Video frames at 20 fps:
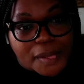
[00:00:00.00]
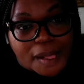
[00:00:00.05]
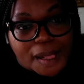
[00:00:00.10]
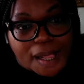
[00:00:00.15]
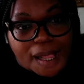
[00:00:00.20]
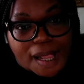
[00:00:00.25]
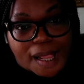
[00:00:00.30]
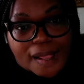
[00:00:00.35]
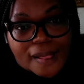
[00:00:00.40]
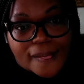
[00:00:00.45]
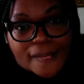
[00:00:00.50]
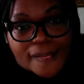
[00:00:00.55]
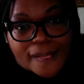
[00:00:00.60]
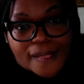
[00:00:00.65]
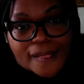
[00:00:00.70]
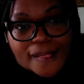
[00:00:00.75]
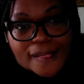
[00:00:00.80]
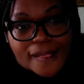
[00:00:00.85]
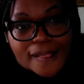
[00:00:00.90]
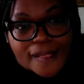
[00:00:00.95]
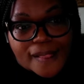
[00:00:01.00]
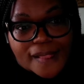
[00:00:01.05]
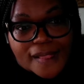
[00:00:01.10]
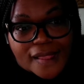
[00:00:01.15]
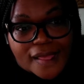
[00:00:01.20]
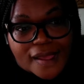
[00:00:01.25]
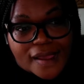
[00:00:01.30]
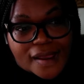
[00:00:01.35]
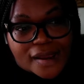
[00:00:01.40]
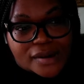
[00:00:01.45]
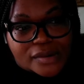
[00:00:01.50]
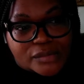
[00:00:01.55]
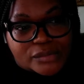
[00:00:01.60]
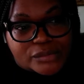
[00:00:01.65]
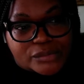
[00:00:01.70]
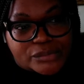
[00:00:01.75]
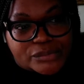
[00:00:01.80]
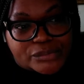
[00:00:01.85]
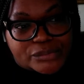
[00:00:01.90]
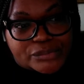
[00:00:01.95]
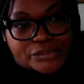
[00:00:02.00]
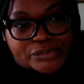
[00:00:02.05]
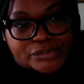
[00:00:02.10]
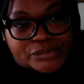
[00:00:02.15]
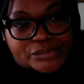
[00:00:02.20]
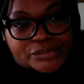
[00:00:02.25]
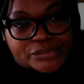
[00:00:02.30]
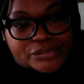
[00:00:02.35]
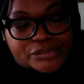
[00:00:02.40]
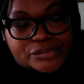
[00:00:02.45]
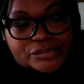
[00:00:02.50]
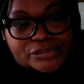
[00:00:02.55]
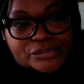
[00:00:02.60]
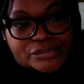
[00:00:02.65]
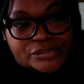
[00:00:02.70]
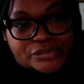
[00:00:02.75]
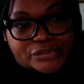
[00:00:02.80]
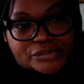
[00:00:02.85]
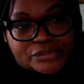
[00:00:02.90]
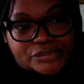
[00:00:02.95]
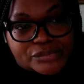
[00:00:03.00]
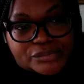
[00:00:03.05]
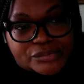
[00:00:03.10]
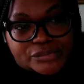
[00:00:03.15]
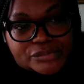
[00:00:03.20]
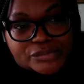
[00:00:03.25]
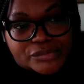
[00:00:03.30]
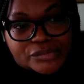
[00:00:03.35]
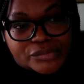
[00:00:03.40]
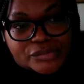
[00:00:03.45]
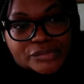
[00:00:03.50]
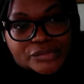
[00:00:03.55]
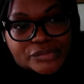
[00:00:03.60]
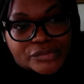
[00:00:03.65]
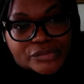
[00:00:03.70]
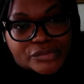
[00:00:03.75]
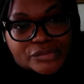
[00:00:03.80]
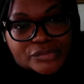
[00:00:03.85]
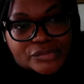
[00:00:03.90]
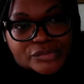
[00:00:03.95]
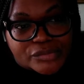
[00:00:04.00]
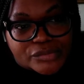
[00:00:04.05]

Nobody speaks.